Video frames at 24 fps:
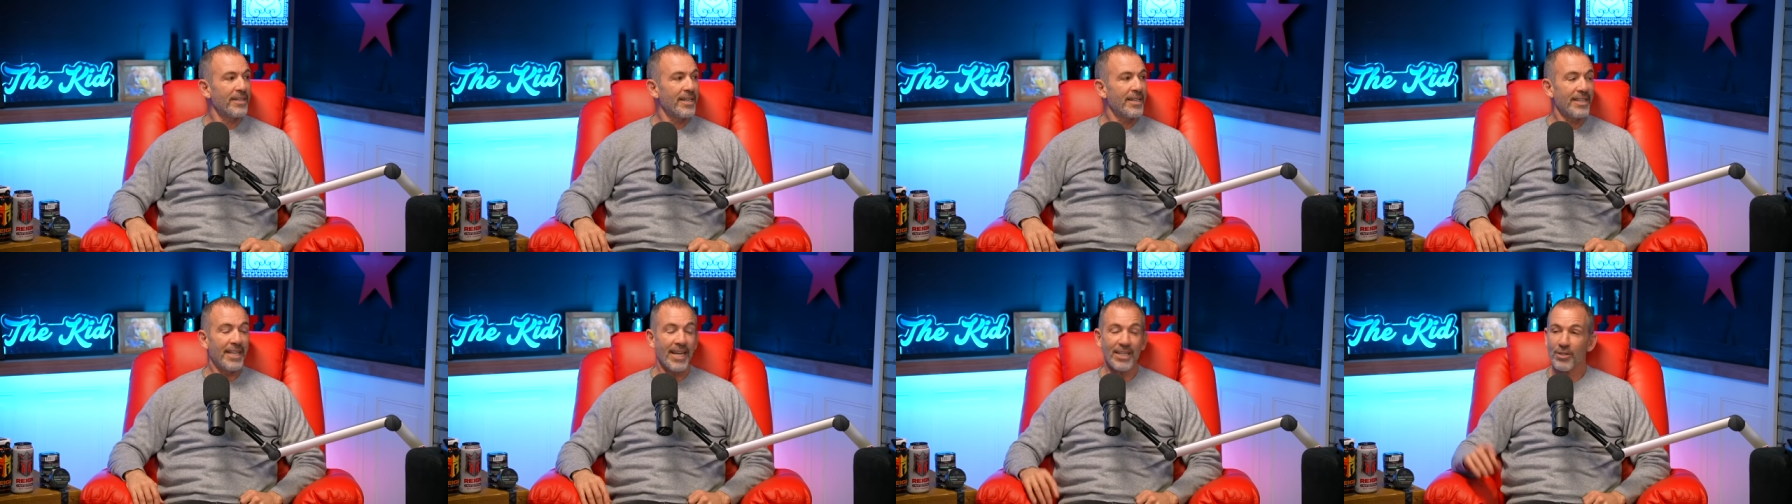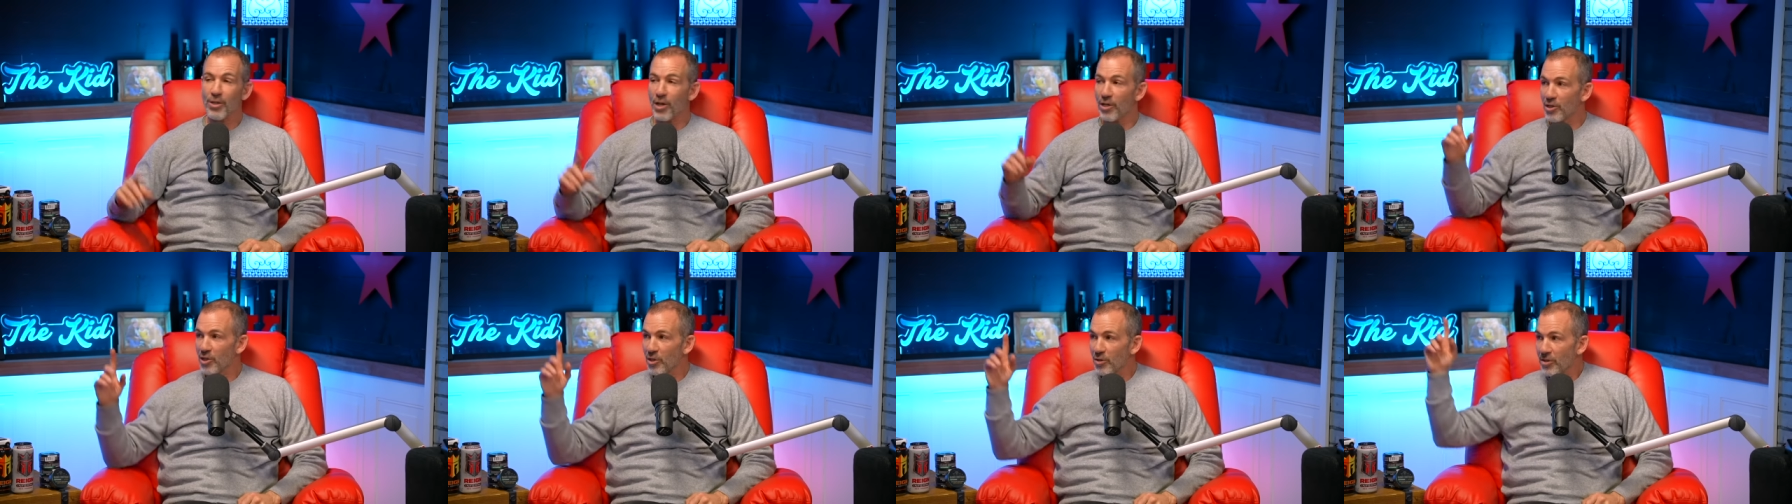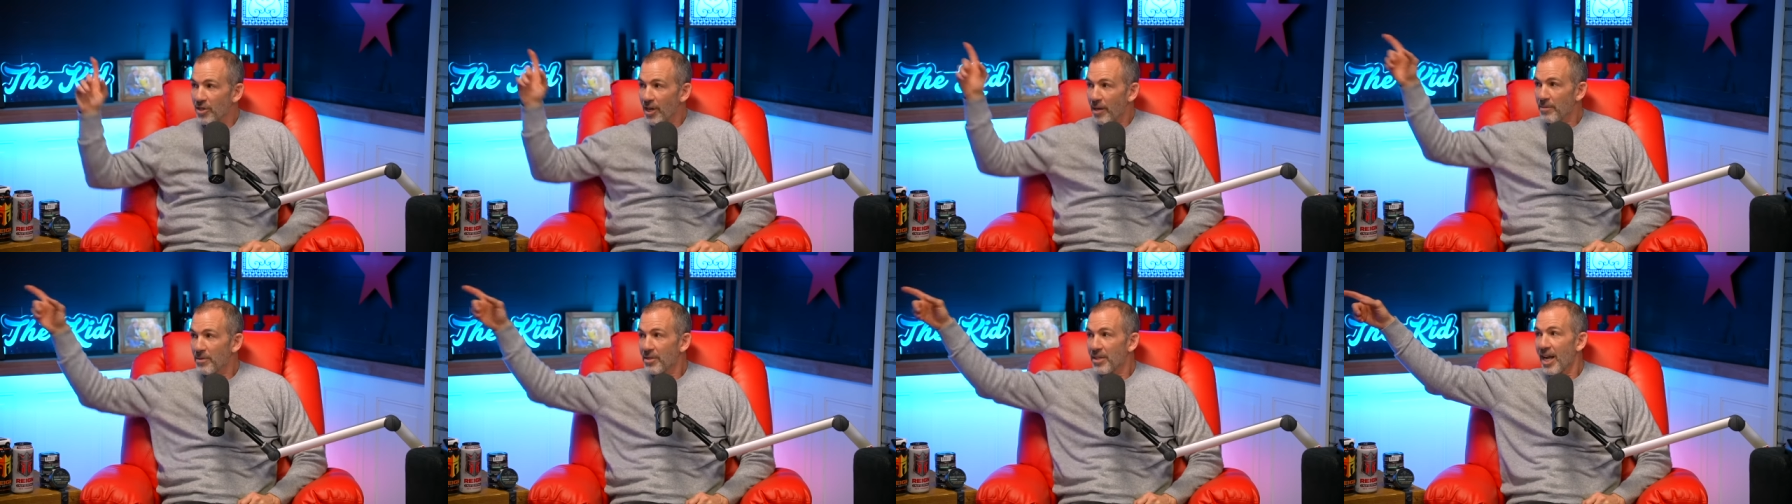that's also
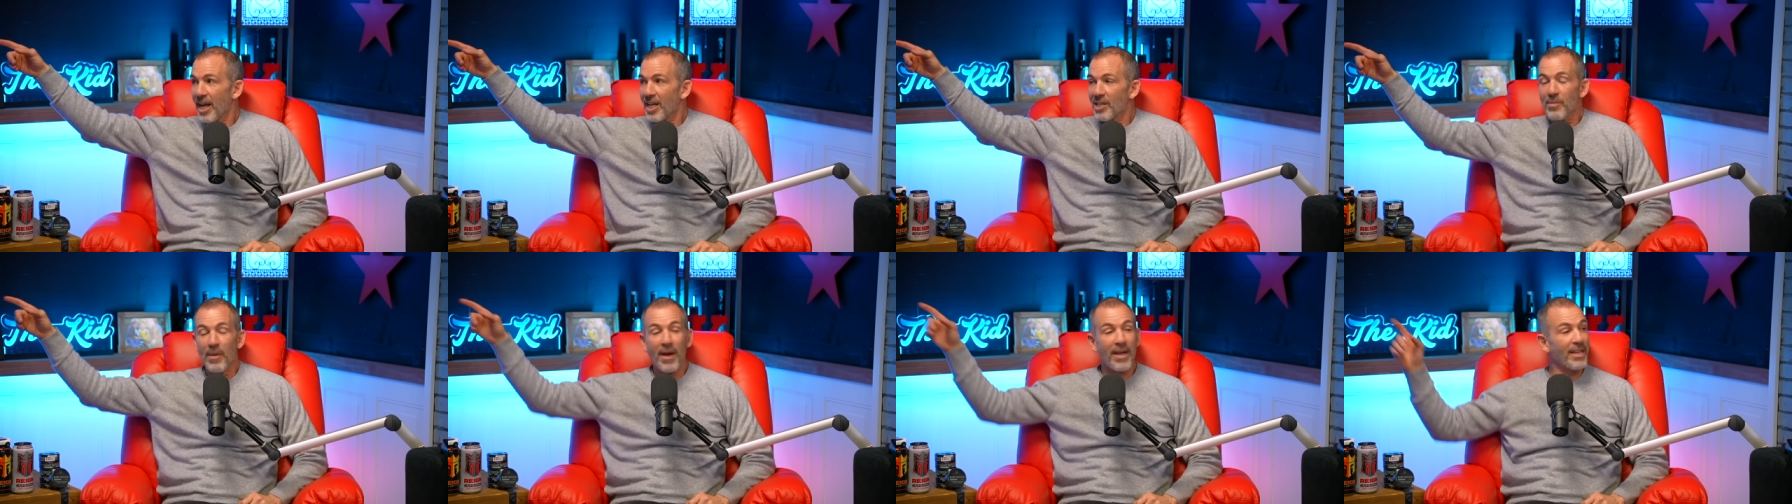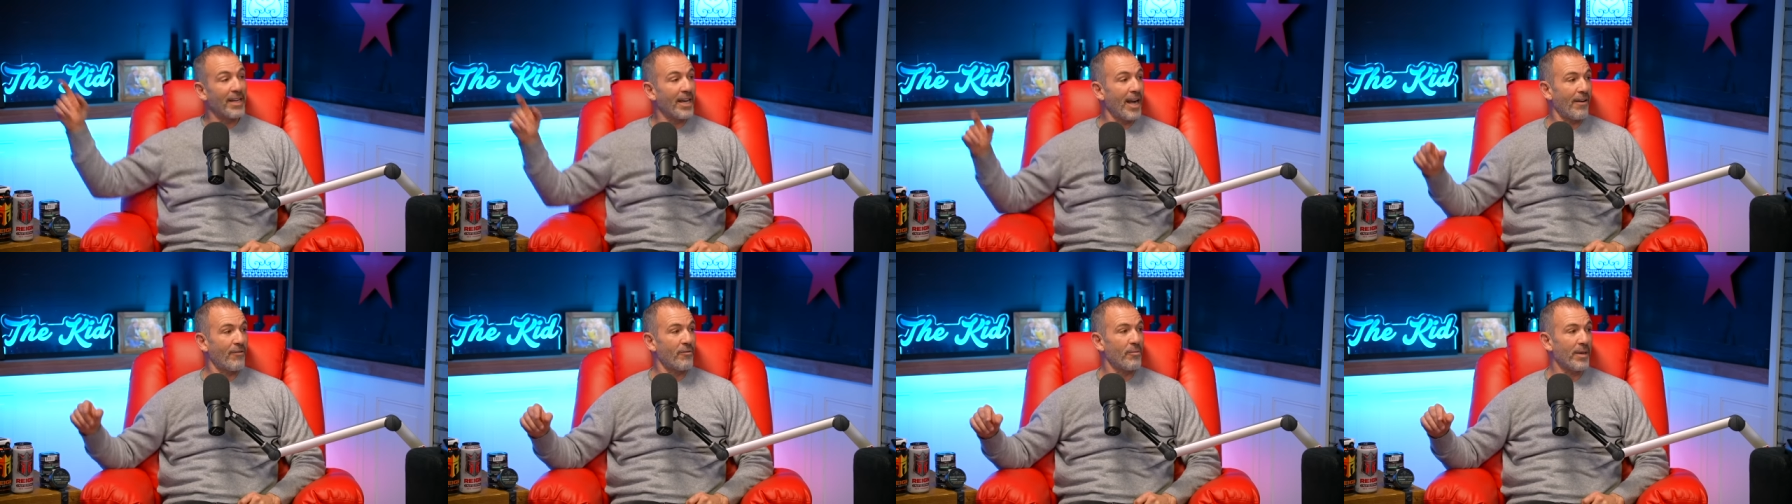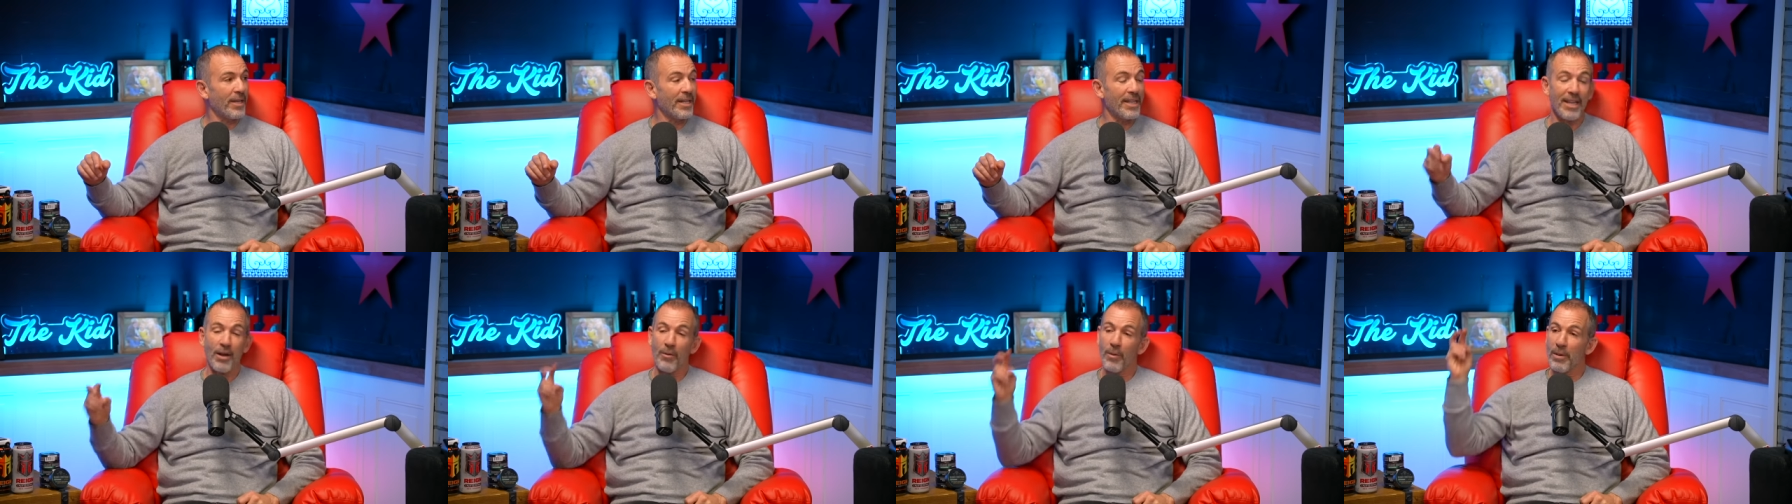subsidized by the
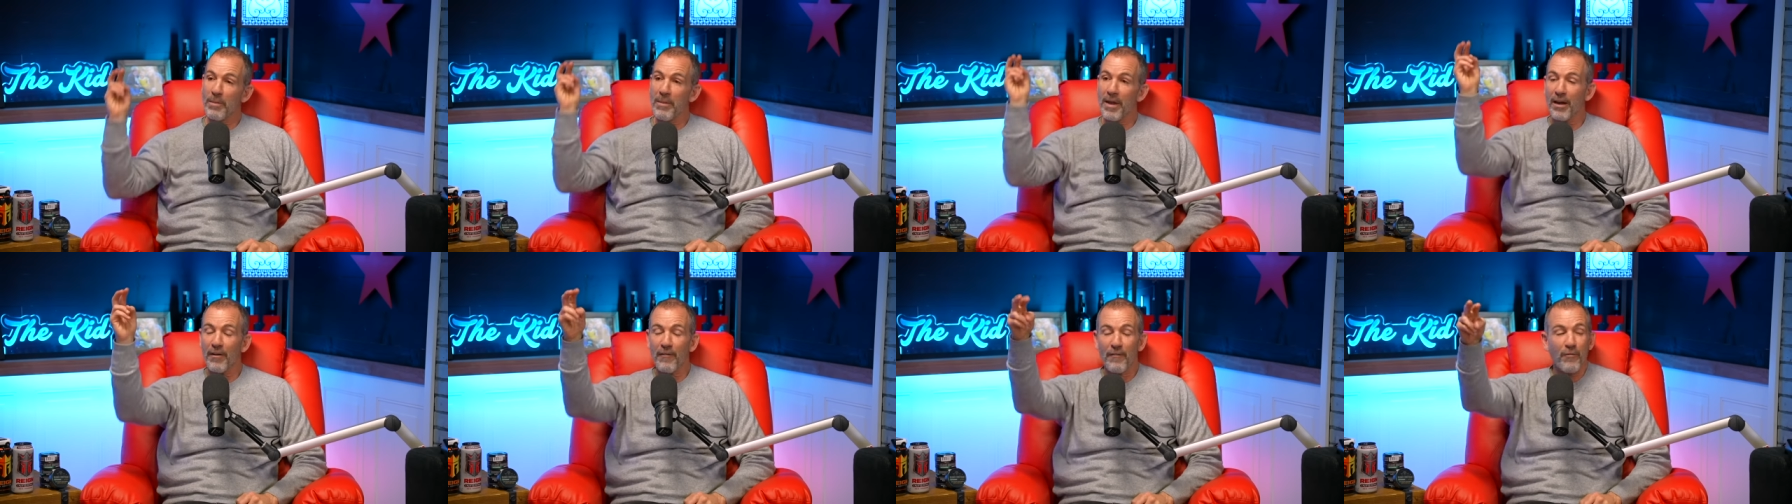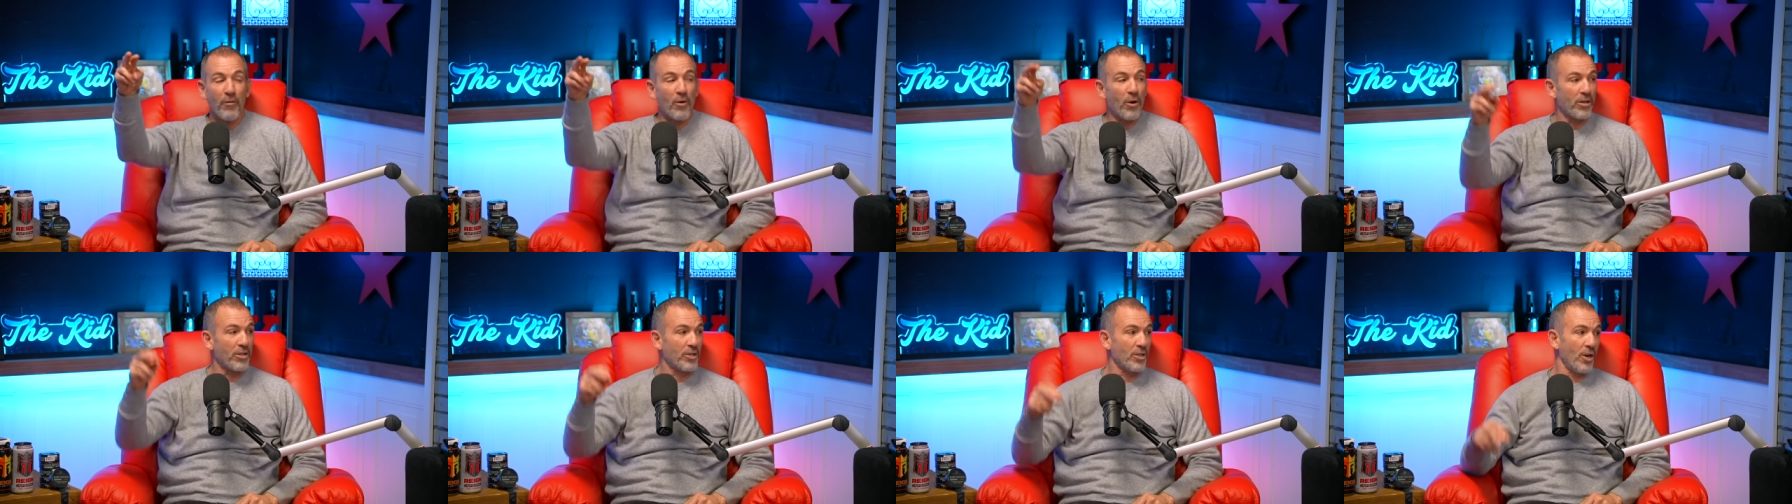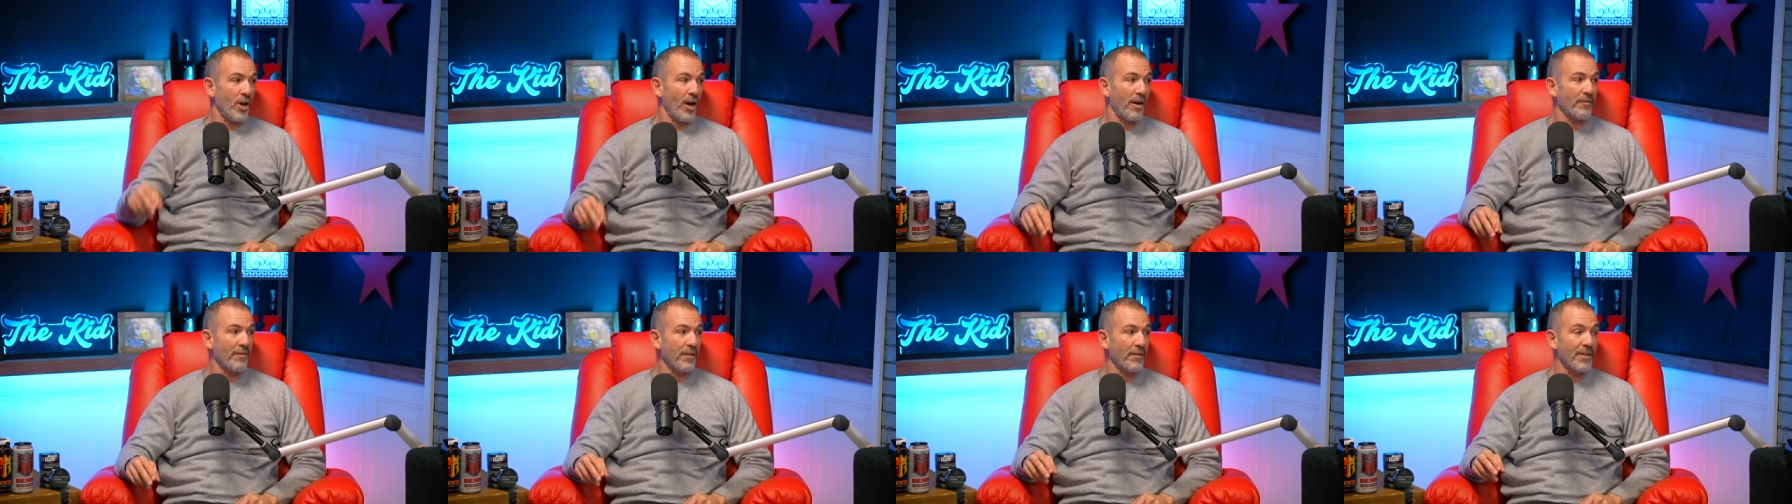government, that we make a fortune
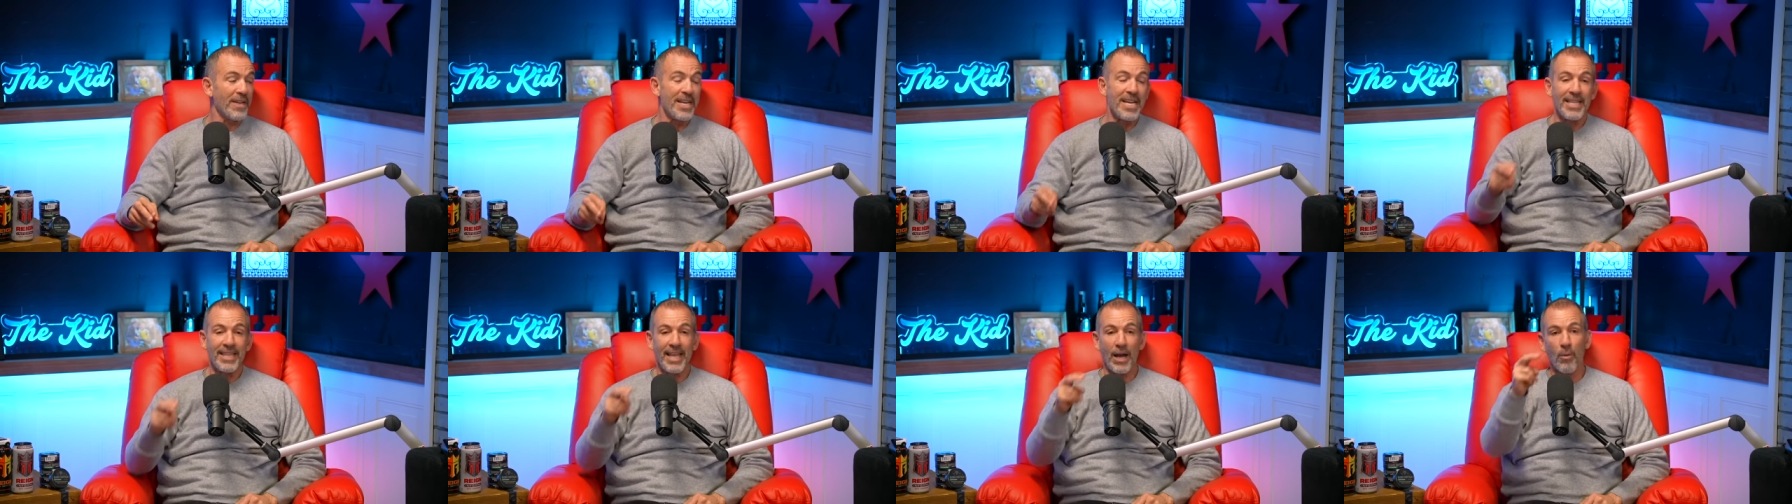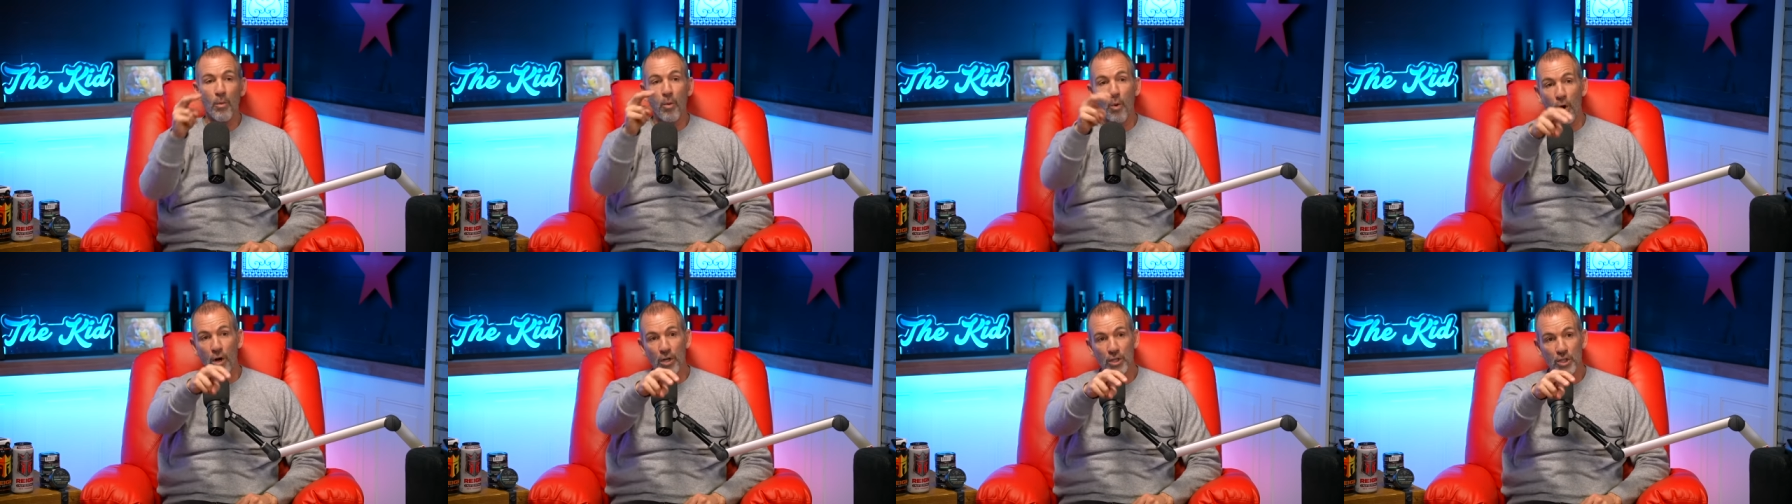off of, that Wall